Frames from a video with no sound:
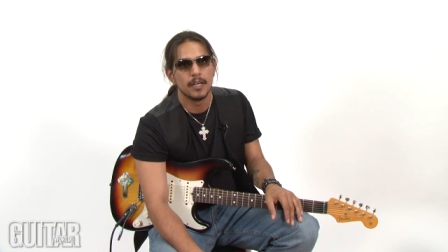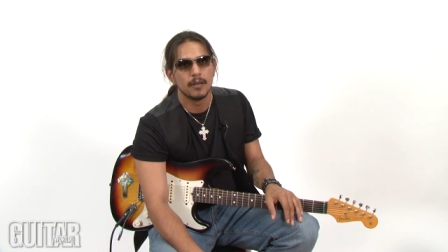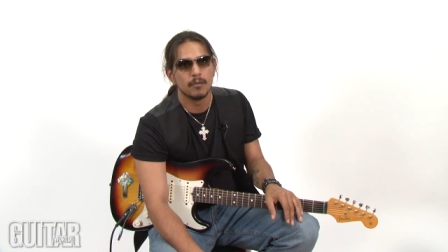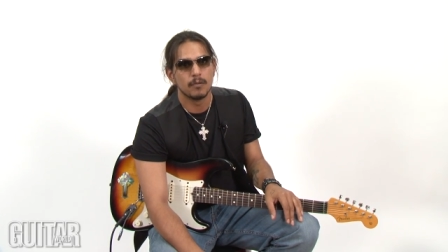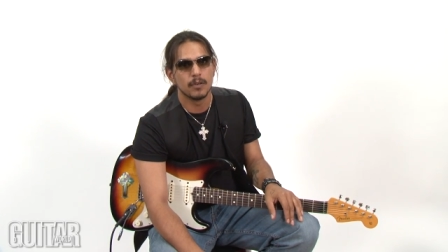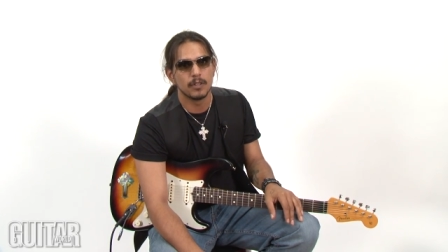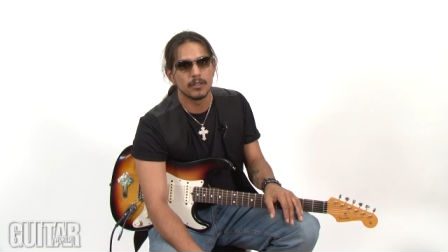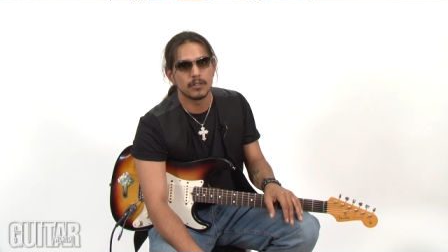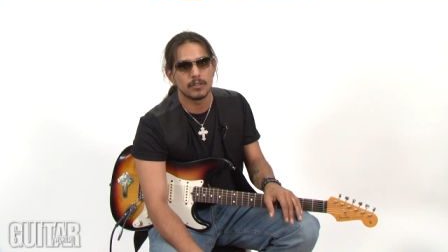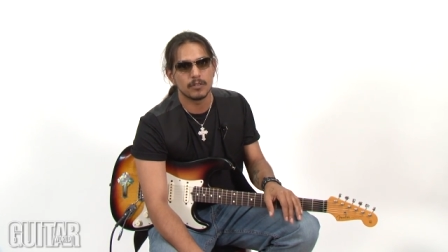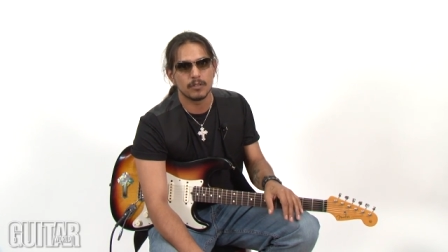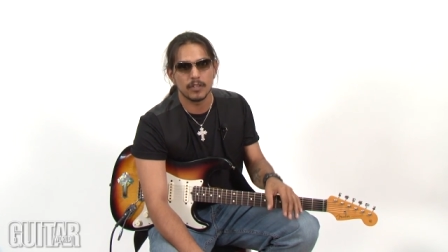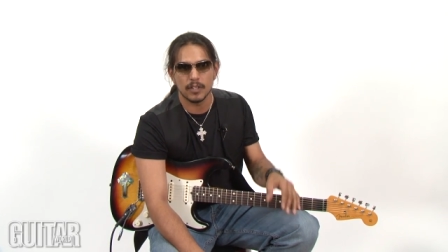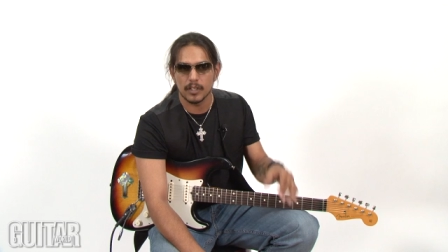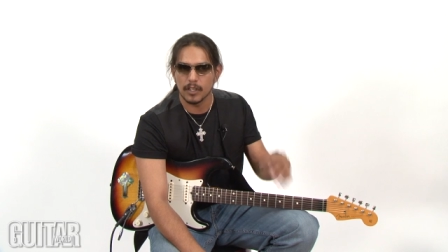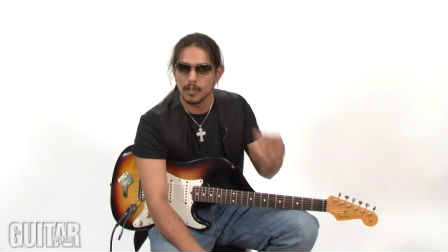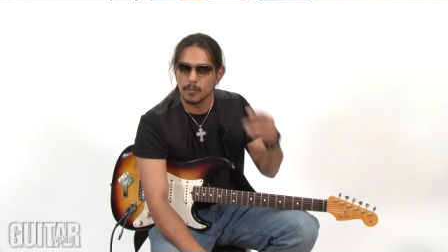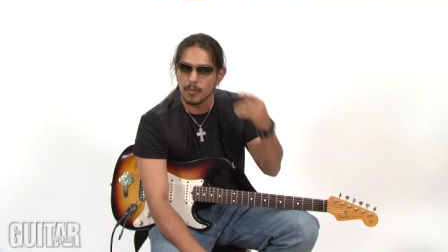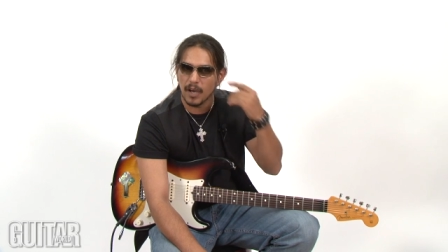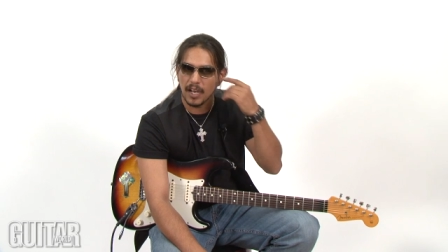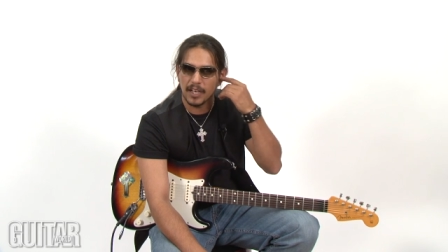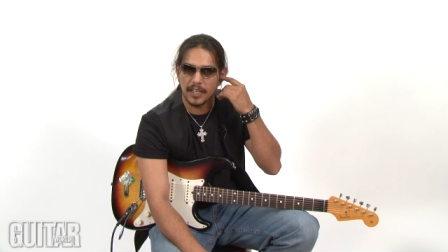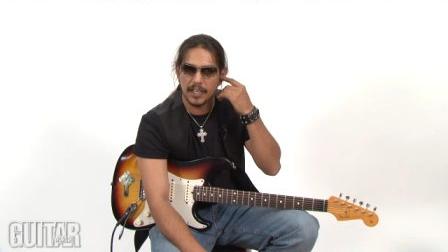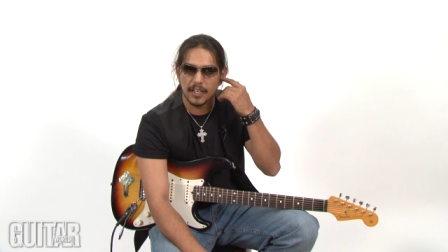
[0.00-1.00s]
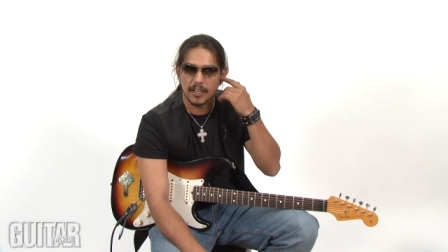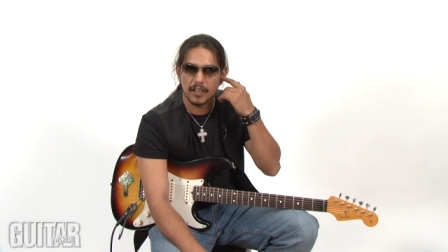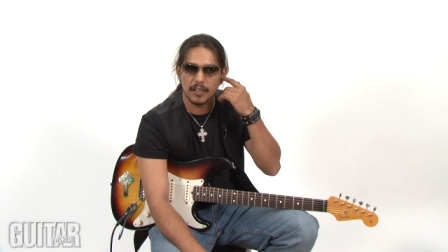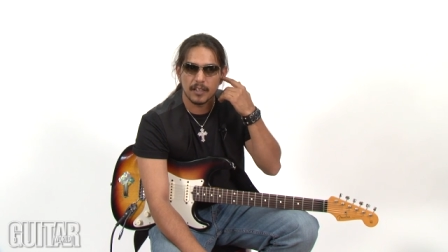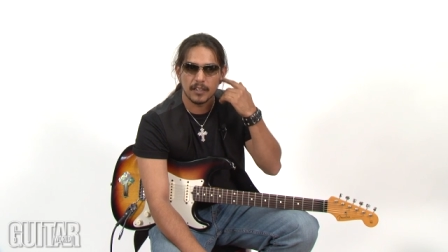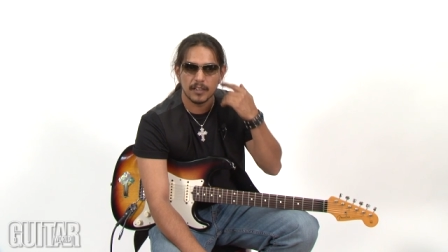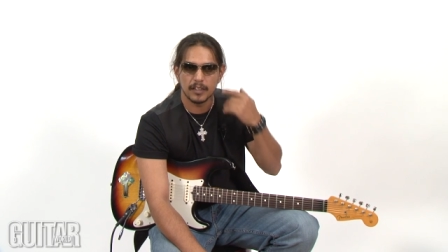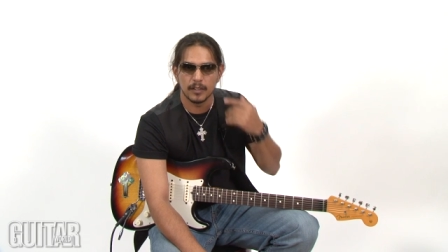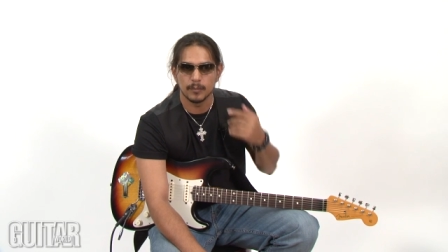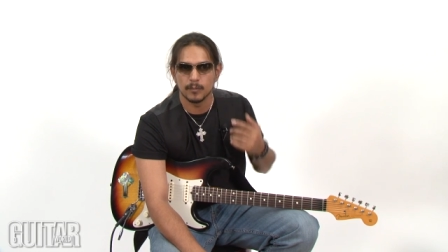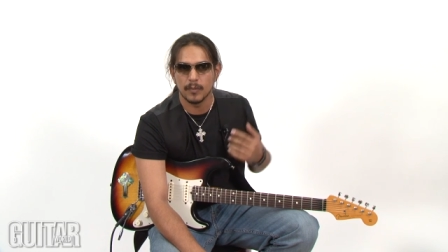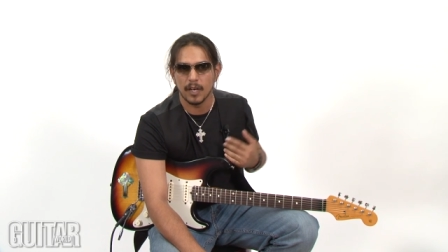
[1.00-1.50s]
was strictly by
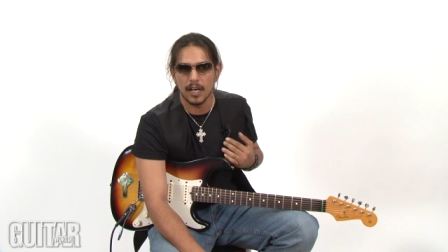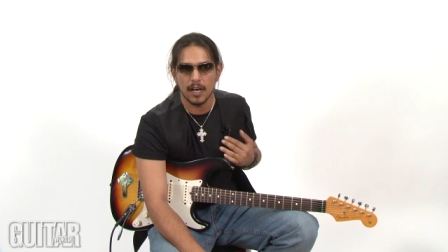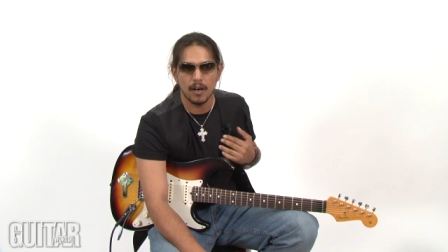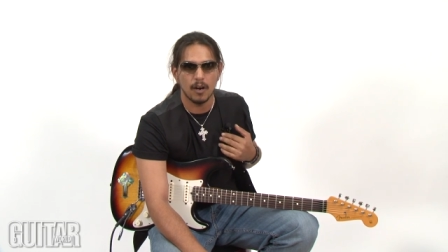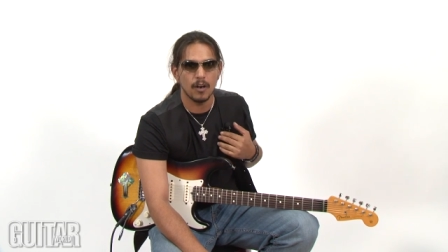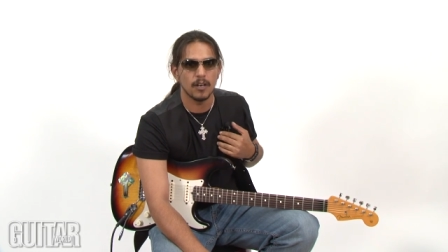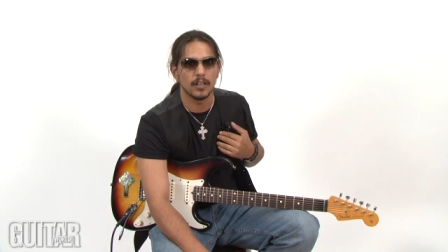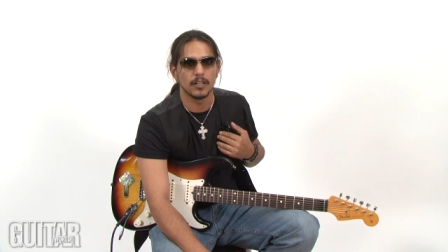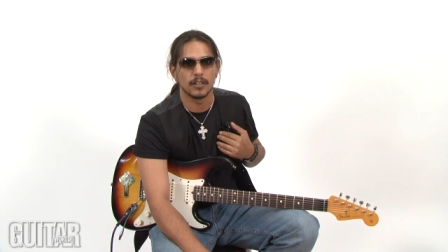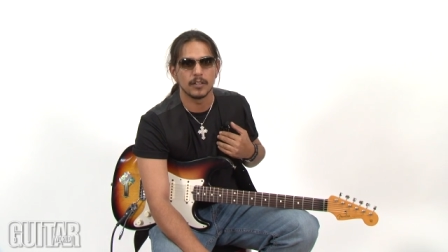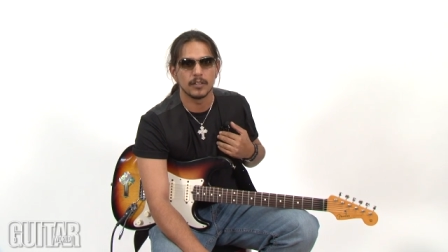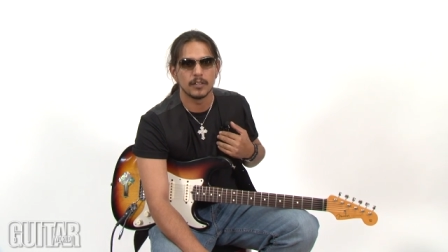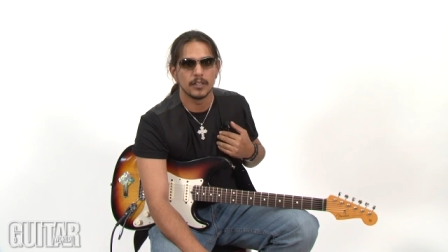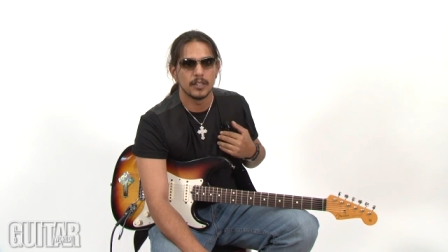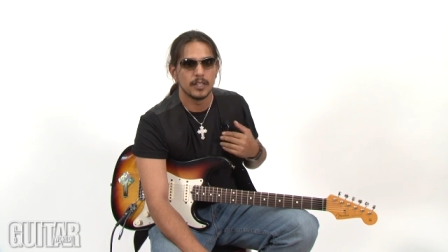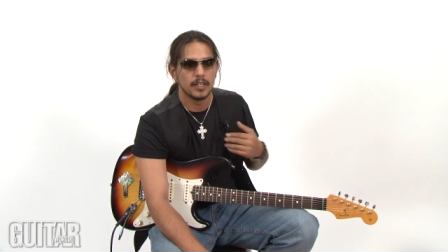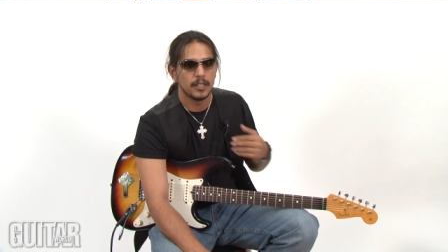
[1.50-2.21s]
ear and by heart,